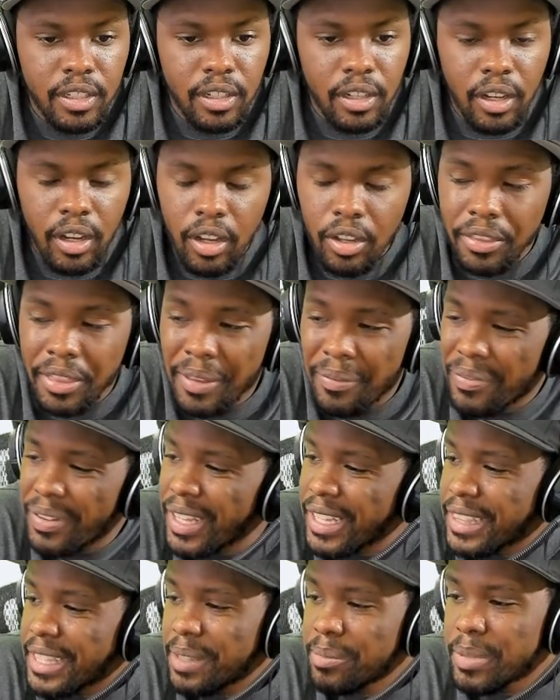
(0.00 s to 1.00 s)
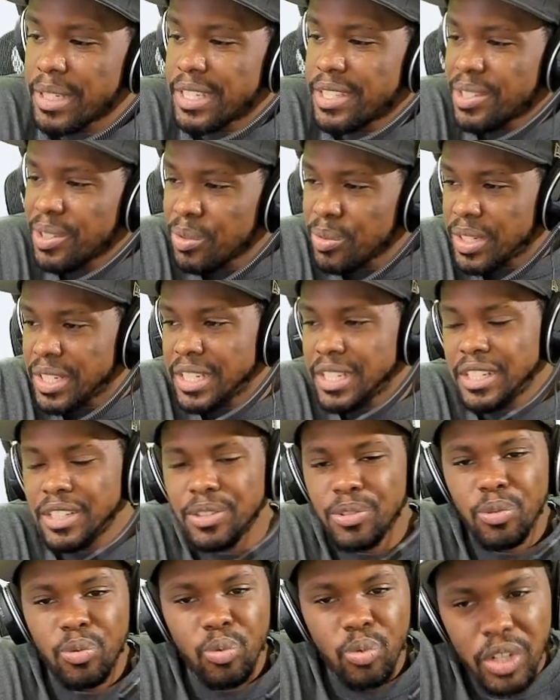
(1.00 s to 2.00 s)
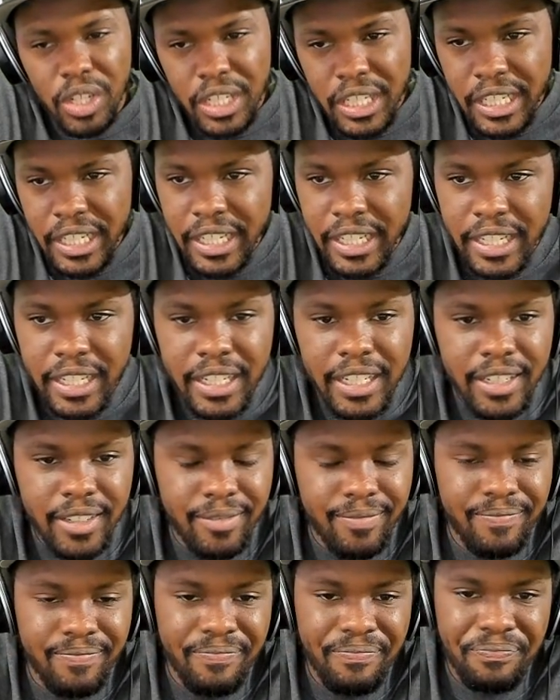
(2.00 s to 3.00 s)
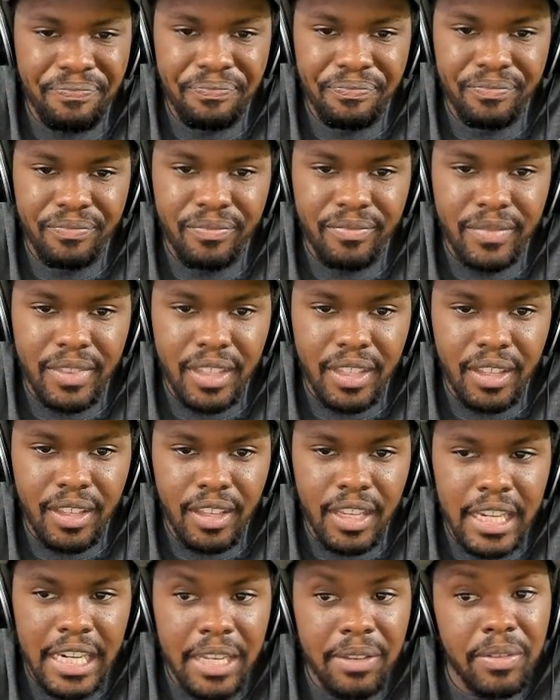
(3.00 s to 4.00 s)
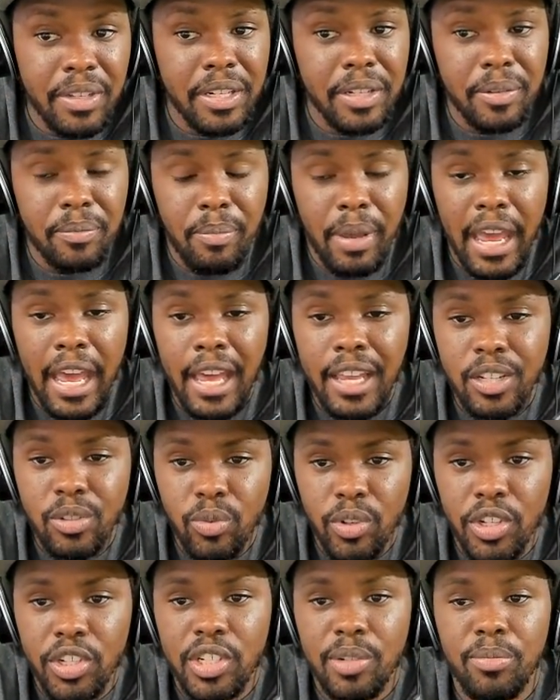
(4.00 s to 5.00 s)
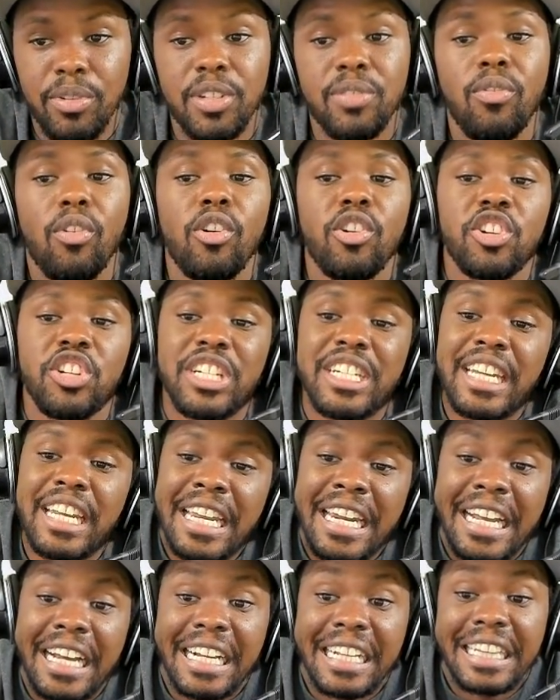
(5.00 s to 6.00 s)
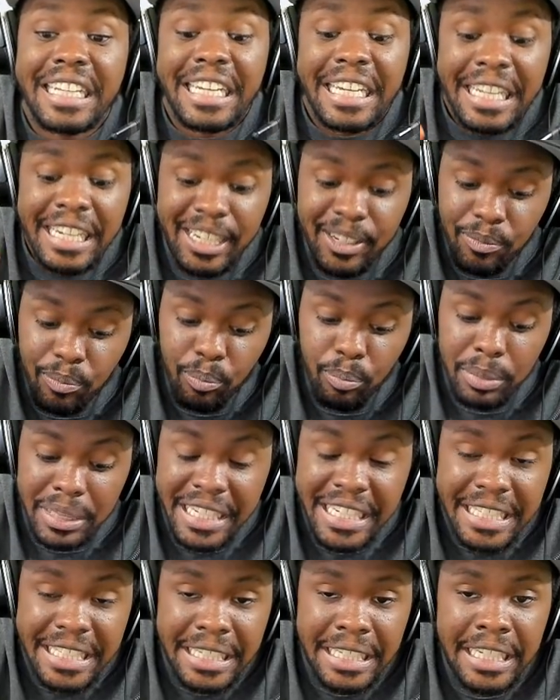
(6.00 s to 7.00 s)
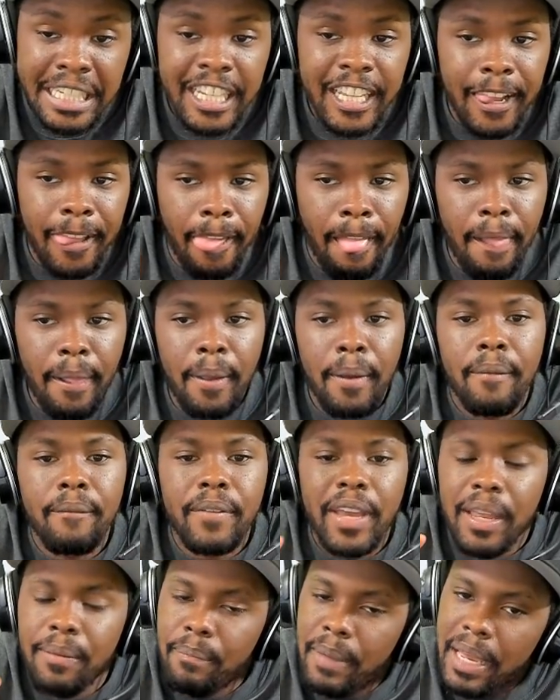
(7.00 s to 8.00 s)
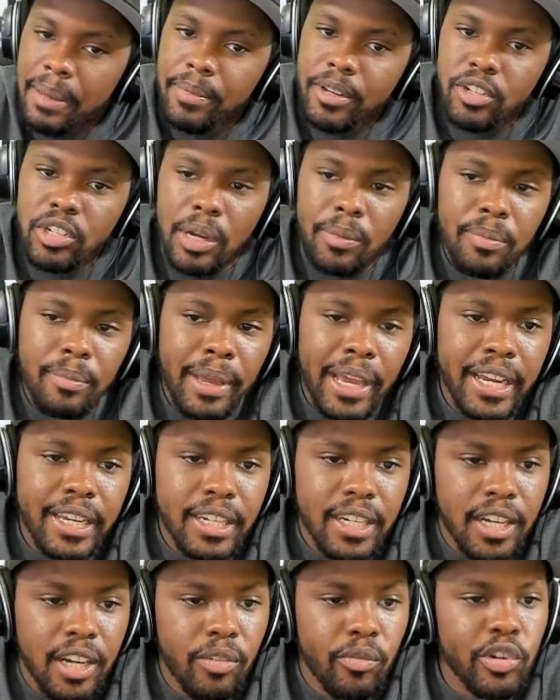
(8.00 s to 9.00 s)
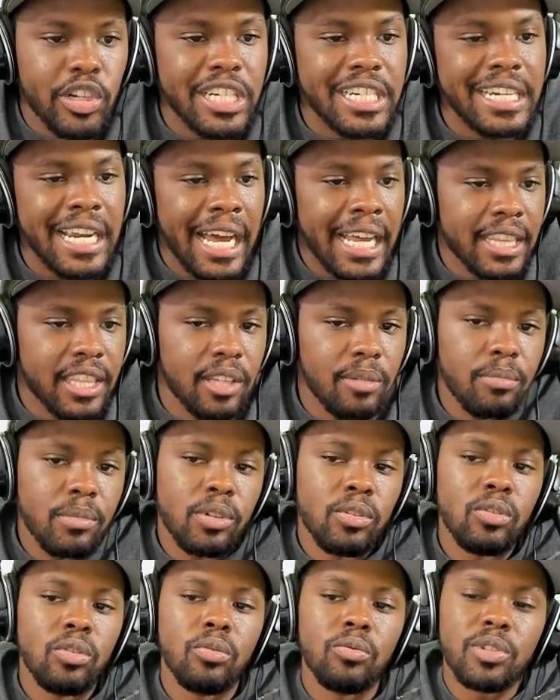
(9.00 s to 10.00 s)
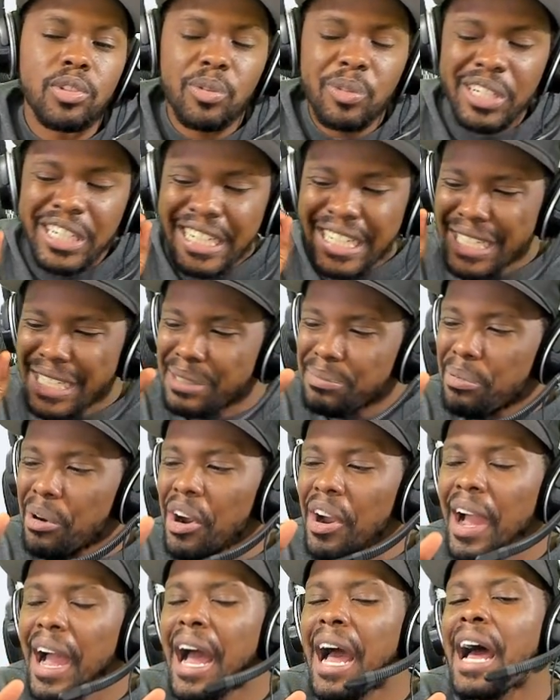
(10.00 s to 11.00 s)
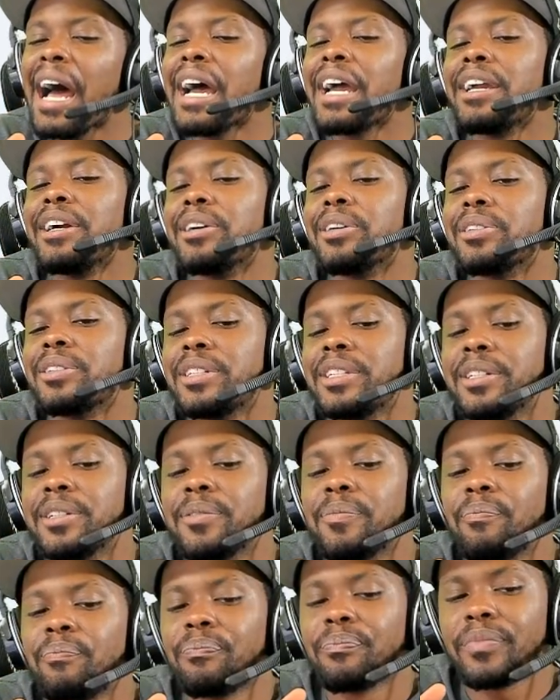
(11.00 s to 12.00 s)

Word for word: oh, they feel like they'd be so good in the run and and even in pass rushing. As far as just getting clean and blitzing, and maybe dropping back into coverage, not the move. So we're gonna keep our eye on them,